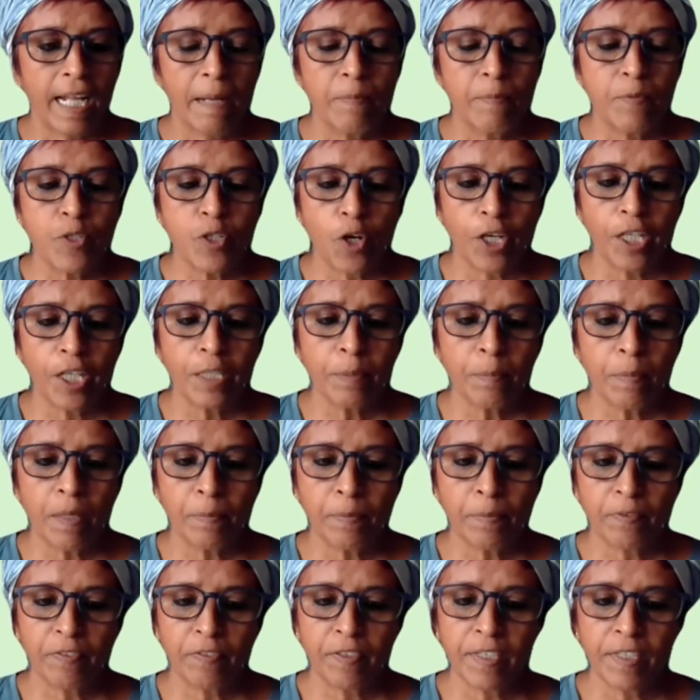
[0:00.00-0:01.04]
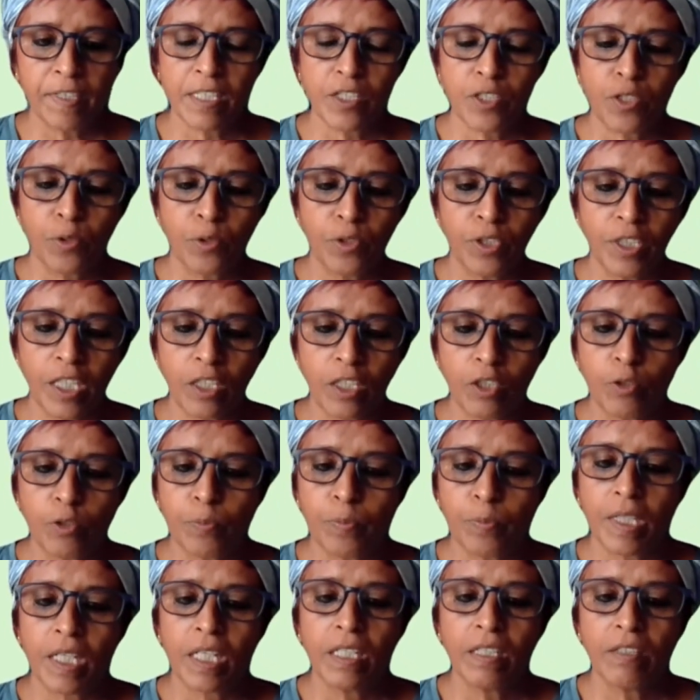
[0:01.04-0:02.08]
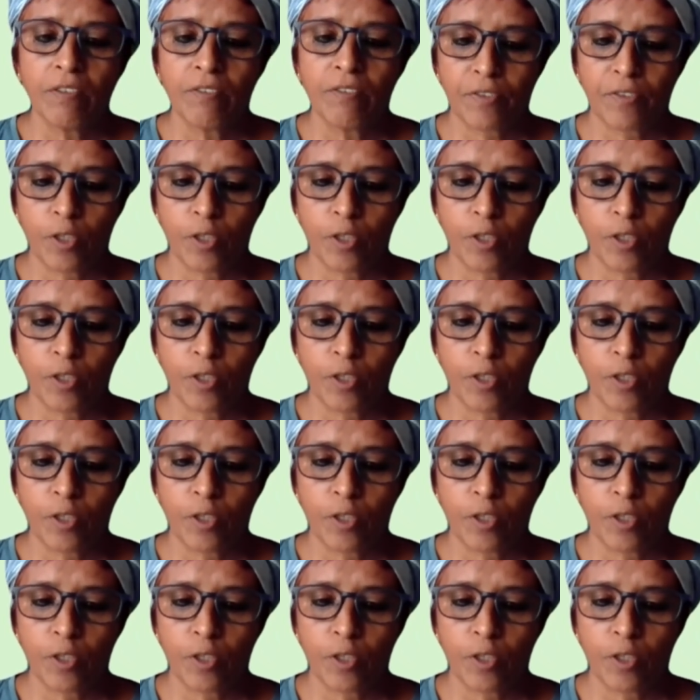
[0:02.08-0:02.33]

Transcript: And I'm joined by Professor Sonia Gupta